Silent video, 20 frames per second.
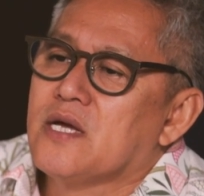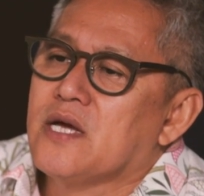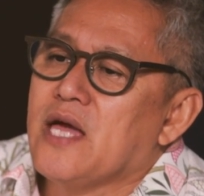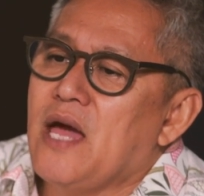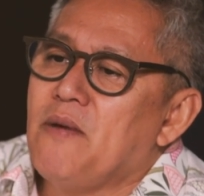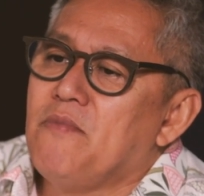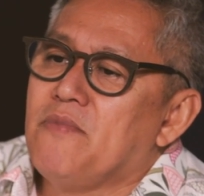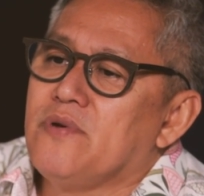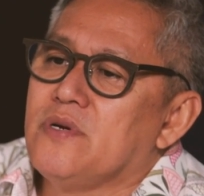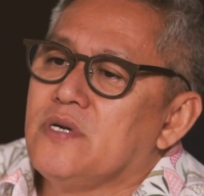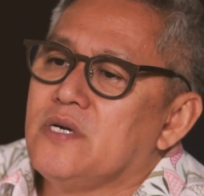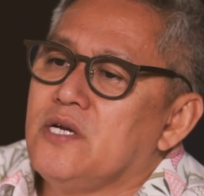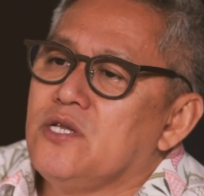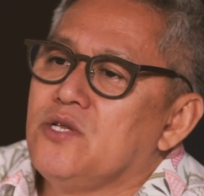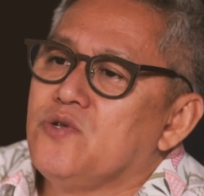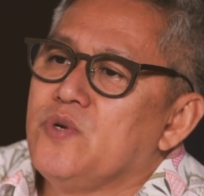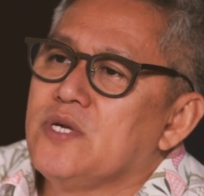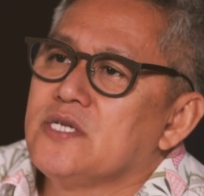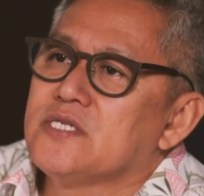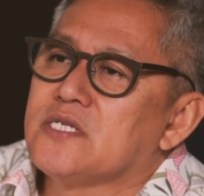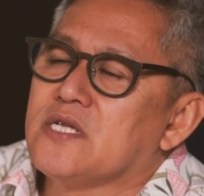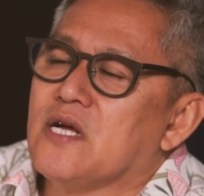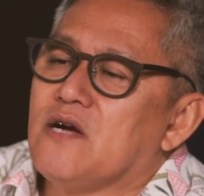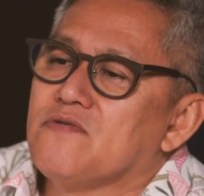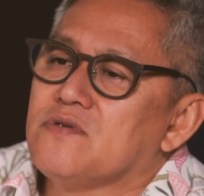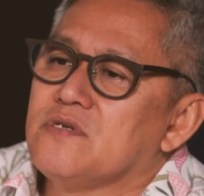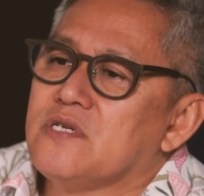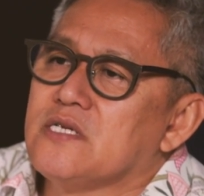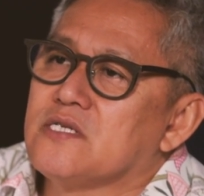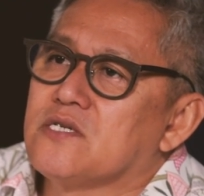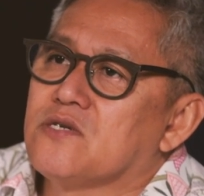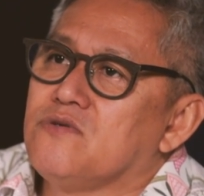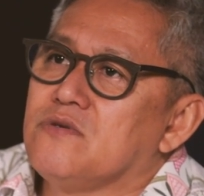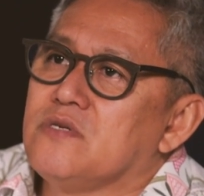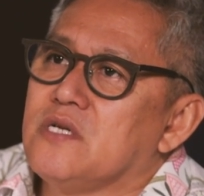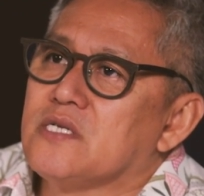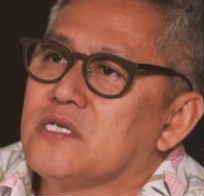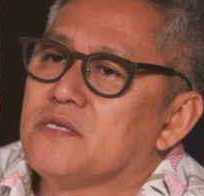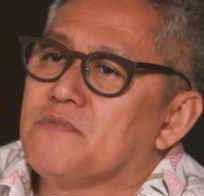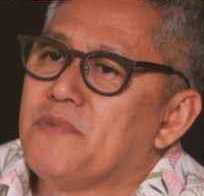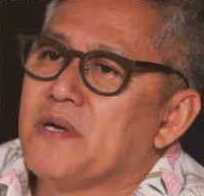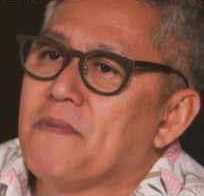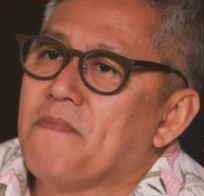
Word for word: camera and doing stuff, so that's good. That's a